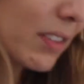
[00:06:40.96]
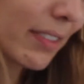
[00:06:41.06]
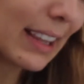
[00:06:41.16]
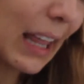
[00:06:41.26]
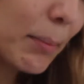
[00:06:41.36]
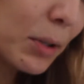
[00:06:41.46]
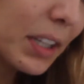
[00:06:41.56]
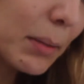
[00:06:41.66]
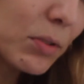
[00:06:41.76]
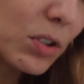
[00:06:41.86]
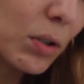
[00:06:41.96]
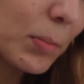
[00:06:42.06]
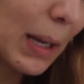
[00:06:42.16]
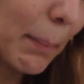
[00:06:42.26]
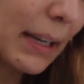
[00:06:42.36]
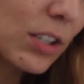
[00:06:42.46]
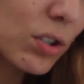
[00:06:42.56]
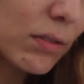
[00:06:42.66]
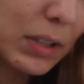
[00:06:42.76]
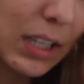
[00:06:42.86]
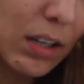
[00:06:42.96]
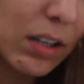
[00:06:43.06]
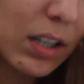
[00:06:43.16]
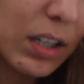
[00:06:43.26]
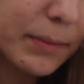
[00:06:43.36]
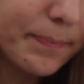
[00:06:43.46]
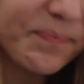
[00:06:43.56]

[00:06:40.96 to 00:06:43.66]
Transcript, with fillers: have labeled them or shown me a picture of what they all are.